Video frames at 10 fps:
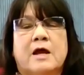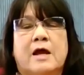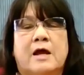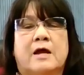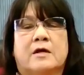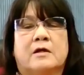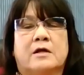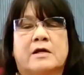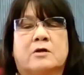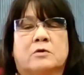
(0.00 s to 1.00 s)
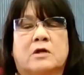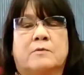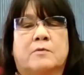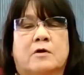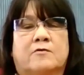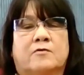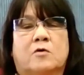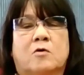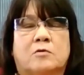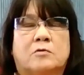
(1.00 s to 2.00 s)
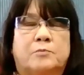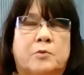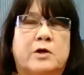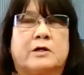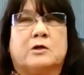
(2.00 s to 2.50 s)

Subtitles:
and an equal number of, or pretty